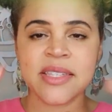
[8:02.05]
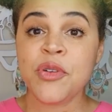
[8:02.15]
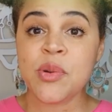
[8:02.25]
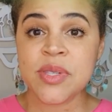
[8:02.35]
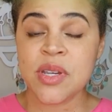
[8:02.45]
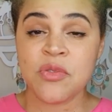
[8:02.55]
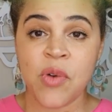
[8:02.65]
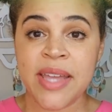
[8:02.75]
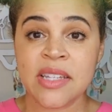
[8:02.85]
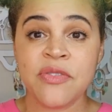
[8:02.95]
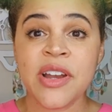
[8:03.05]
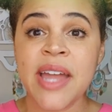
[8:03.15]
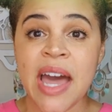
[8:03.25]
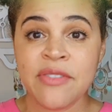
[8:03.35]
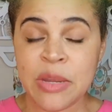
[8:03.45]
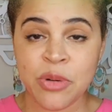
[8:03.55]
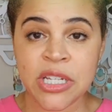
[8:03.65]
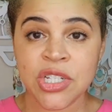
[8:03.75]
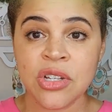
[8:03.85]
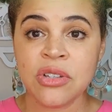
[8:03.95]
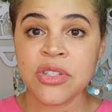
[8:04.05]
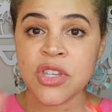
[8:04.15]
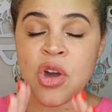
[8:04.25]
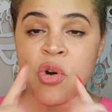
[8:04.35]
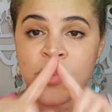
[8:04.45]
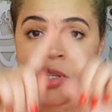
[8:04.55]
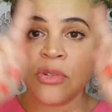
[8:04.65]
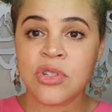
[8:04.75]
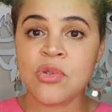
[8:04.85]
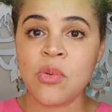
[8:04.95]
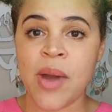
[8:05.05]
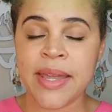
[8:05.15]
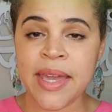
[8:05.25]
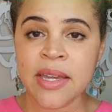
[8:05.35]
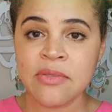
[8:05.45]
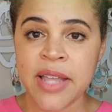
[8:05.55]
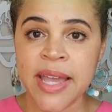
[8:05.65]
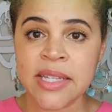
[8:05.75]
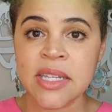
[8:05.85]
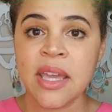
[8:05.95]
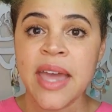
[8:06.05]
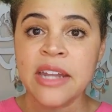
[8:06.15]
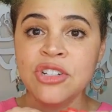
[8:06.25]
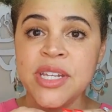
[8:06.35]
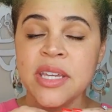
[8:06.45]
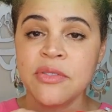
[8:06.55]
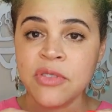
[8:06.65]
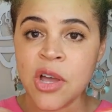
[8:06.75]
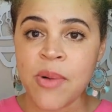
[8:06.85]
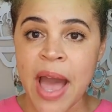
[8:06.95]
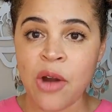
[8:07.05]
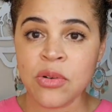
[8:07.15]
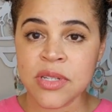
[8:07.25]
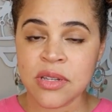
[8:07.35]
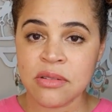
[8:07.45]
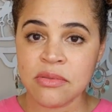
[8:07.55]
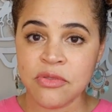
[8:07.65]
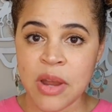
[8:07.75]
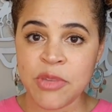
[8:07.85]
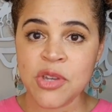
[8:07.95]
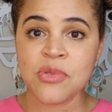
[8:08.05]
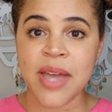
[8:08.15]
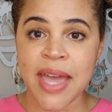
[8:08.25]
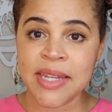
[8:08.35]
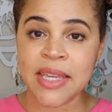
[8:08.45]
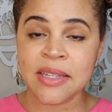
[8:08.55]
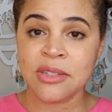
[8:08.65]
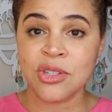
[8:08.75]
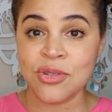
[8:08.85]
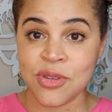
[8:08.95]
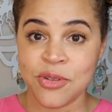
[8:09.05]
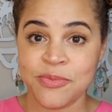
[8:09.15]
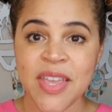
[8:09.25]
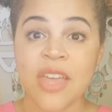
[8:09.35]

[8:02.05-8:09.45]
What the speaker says: The frequency of white is very high vibrational, so when you do a white egg of light, energy can flow out from you and into you.